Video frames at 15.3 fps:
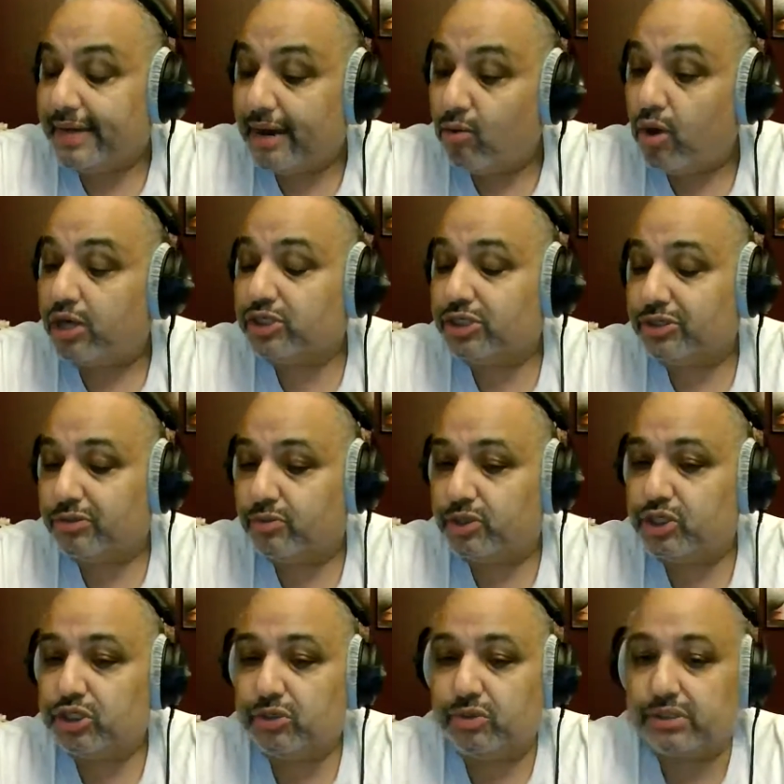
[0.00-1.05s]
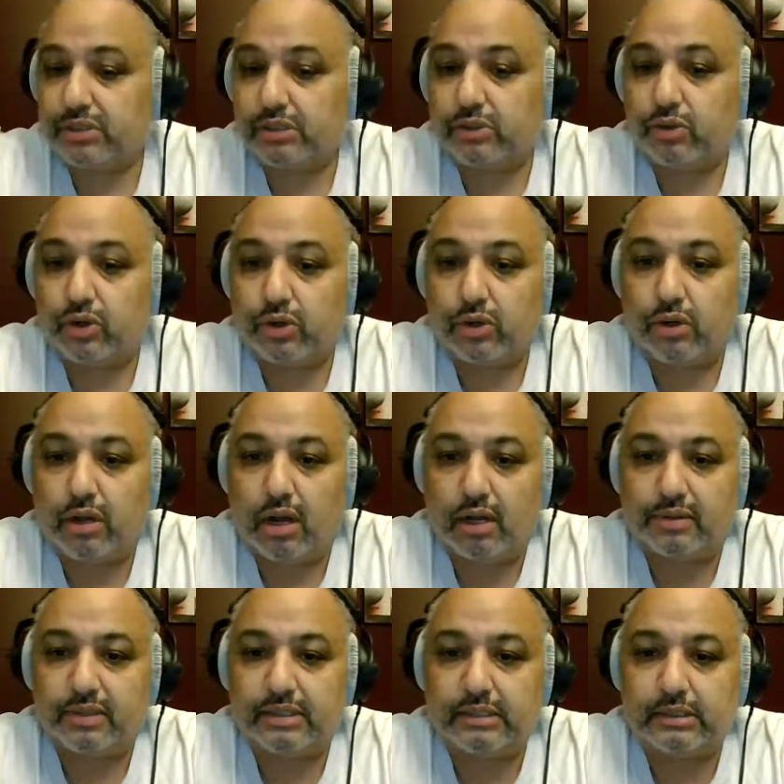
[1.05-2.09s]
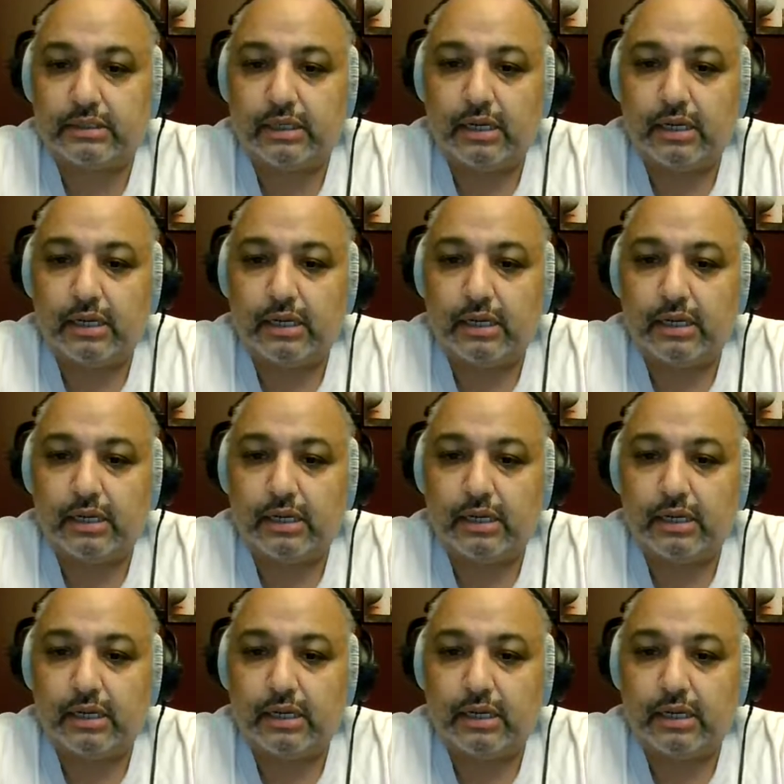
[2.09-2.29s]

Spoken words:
I watched her when she was a little girl on this